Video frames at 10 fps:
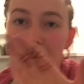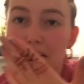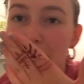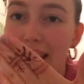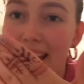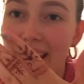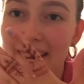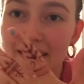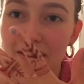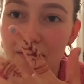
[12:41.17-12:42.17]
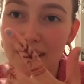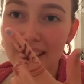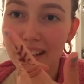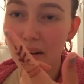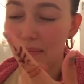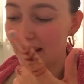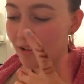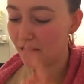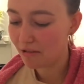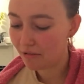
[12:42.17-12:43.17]
my henna's really coming
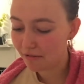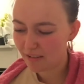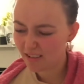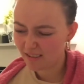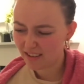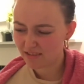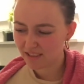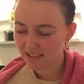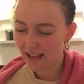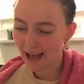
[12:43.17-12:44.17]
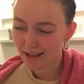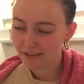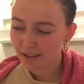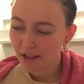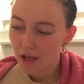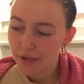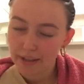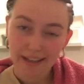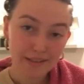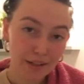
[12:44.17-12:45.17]
off. Oh, that's really sad.
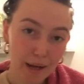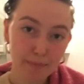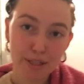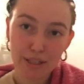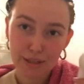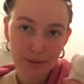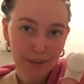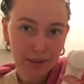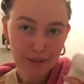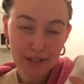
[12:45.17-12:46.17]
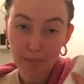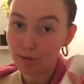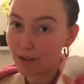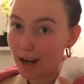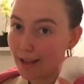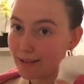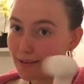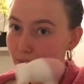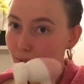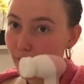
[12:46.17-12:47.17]
Okay, so now I'm just going to do a little double
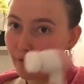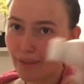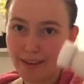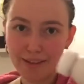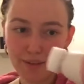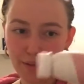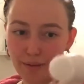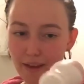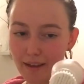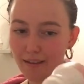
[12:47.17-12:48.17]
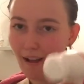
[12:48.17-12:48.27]
cleanse with this new thing.